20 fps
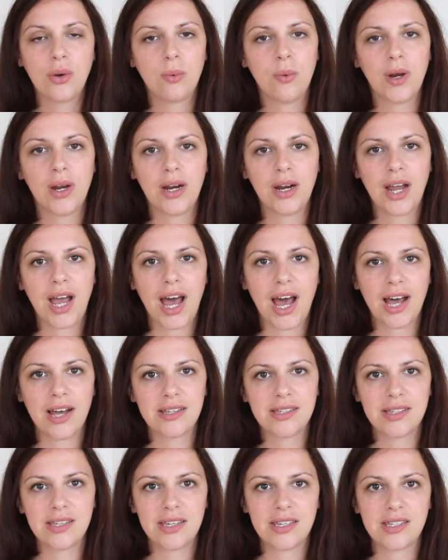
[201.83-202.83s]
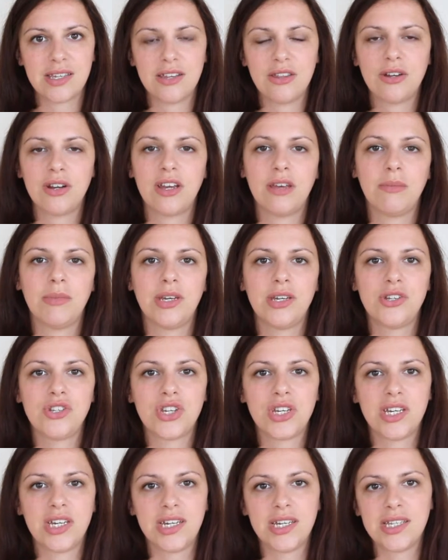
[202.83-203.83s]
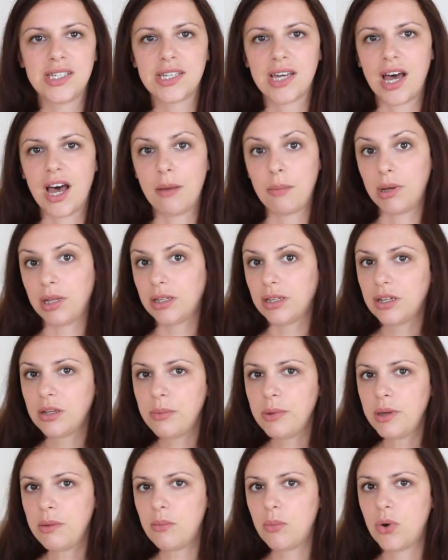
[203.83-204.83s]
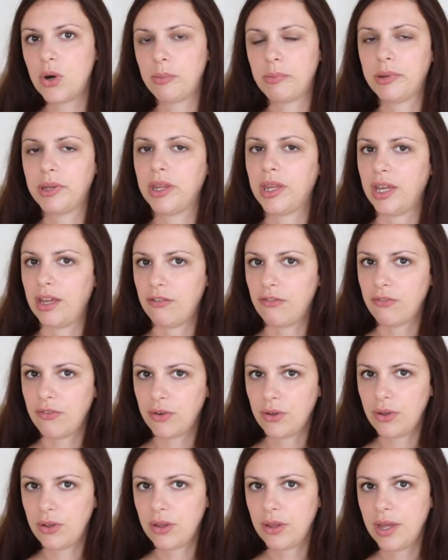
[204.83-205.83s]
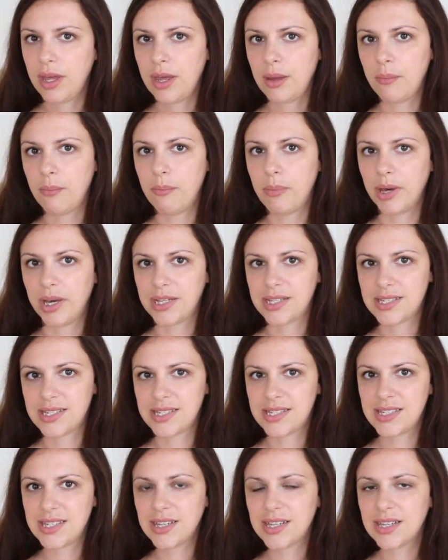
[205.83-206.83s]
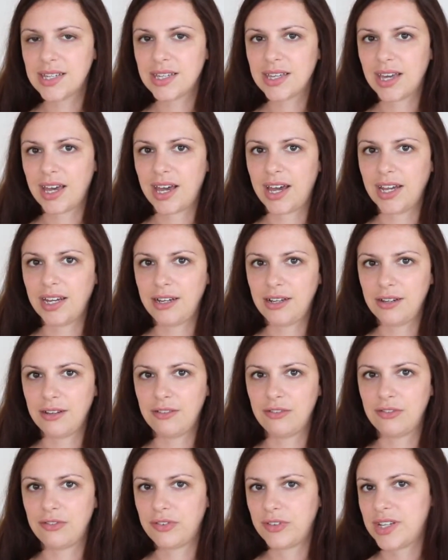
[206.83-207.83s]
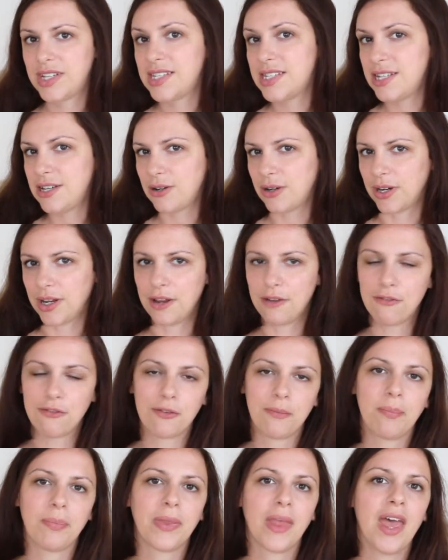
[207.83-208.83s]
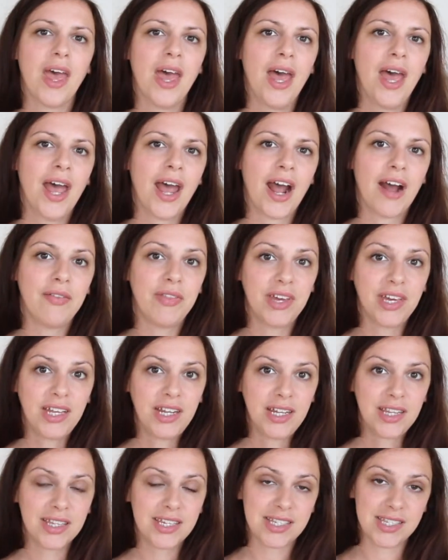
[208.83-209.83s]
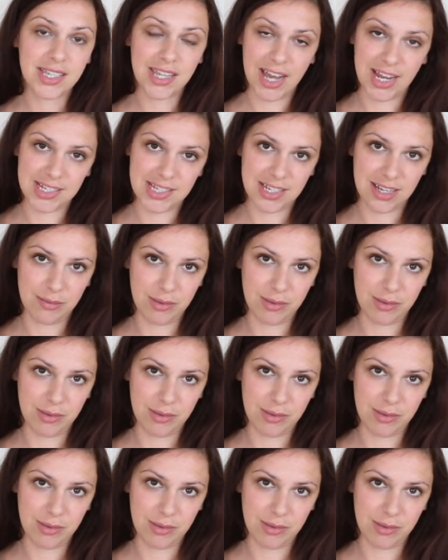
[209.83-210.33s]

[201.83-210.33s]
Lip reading: whereas this other image is a little bit more playful, but still kind of secretive. And then this last